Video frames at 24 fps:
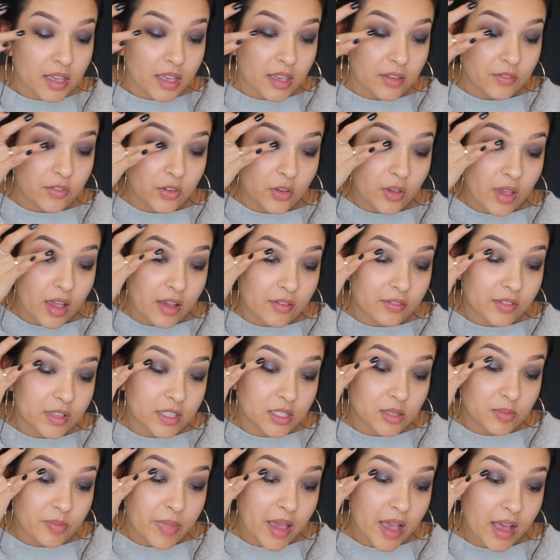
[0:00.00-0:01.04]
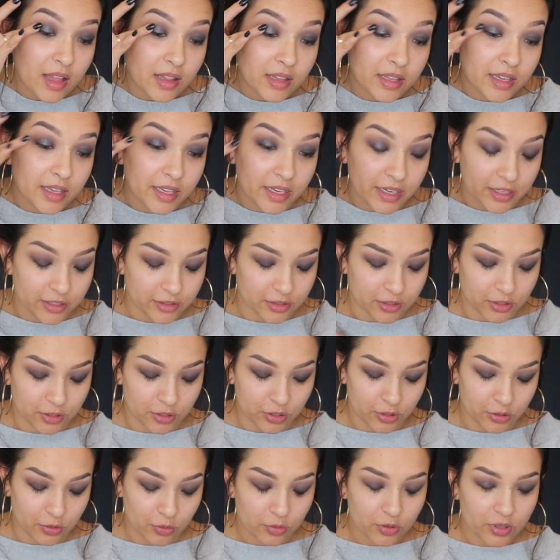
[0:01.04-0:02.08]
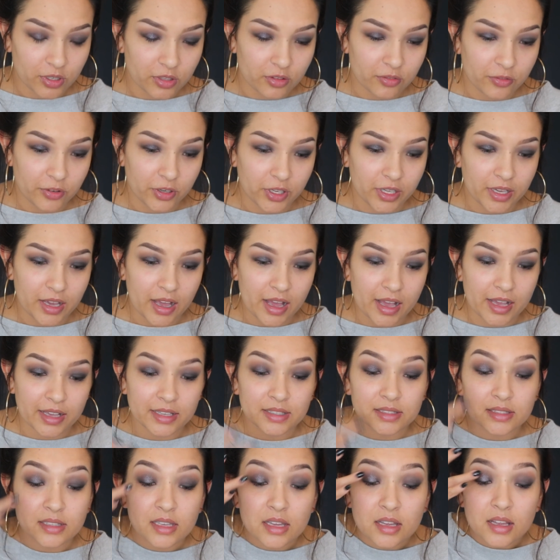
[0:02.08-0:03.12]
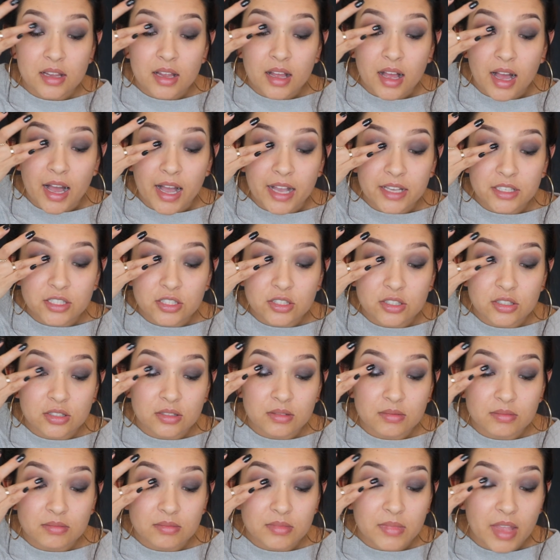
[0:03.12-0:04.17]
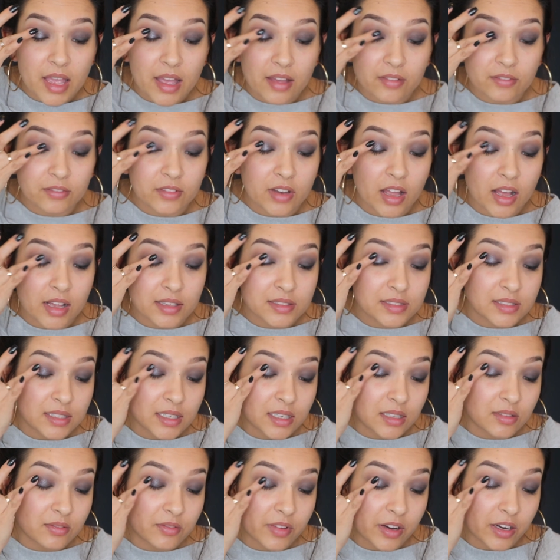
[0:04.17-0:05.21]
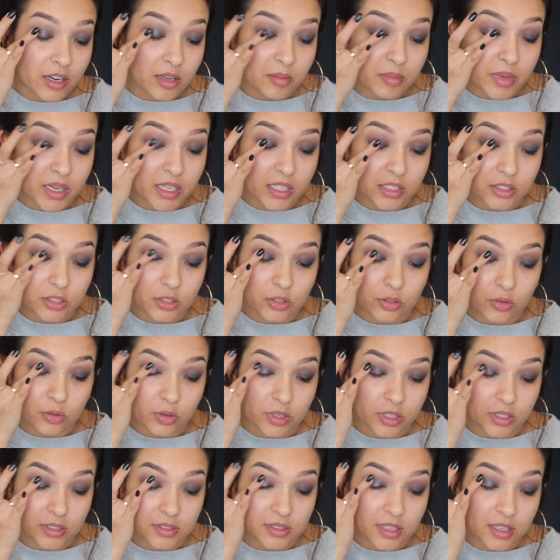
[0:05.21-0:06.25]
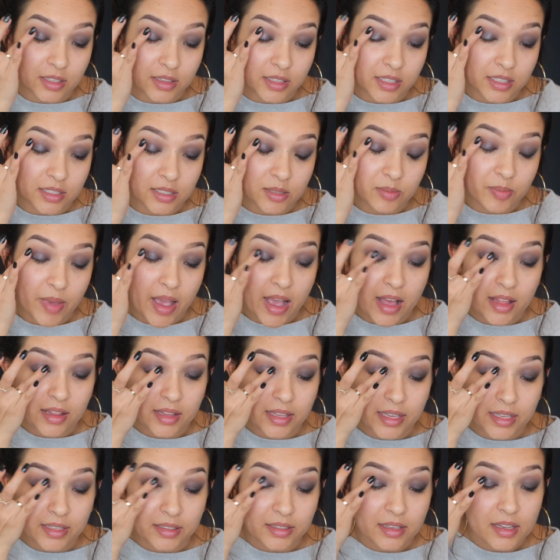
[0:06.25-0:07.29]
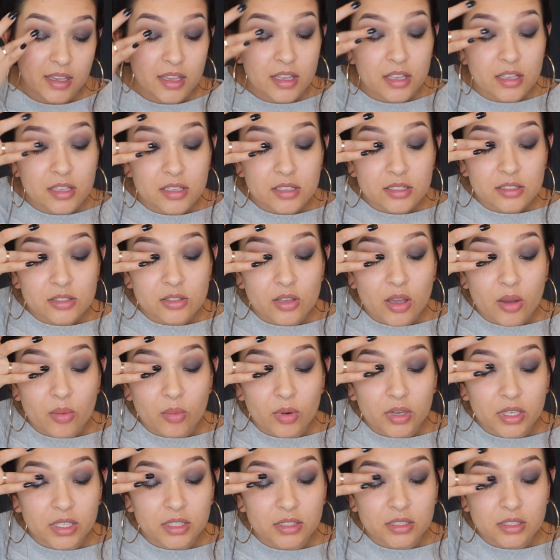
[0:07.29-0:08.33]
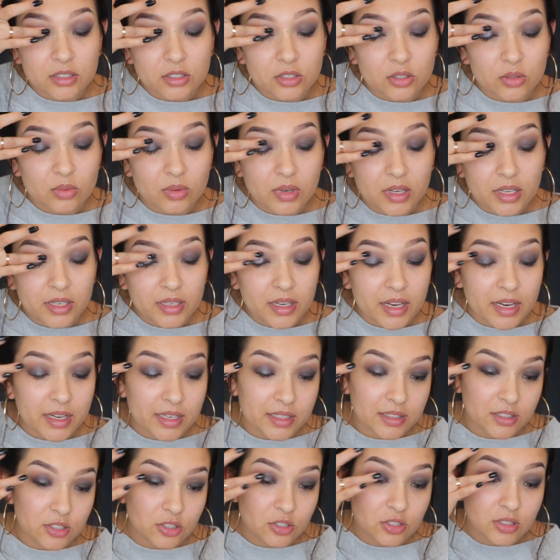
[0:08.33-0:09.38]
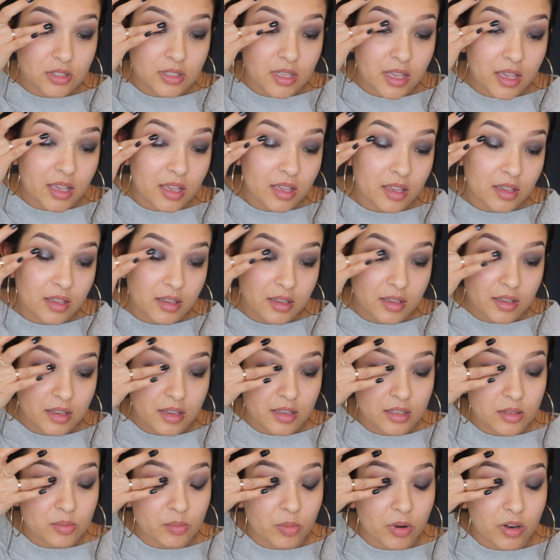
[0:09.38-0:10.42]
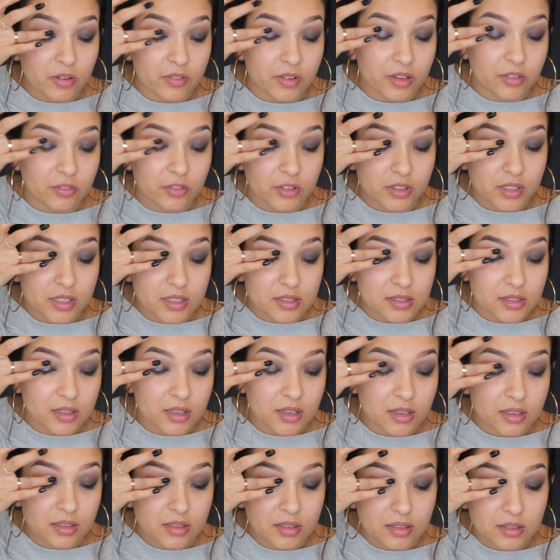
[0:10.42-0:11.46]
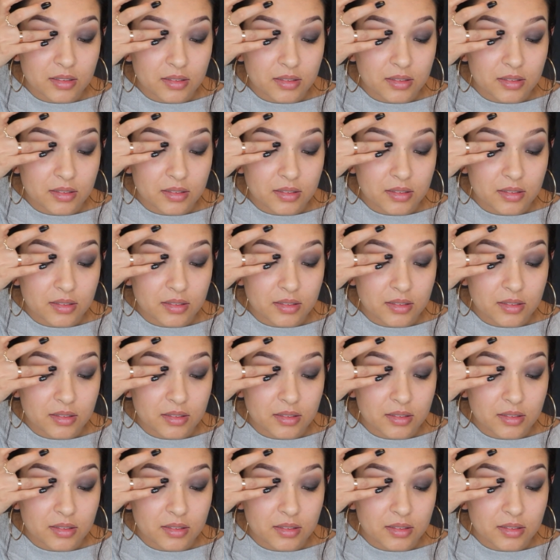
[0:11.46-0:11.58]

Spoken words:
if you have this palette, here's a tutorial for you guys. I just have not seen very many tutorials on this palette, so I wanted to do one, and it's just like, it's perfect for this look.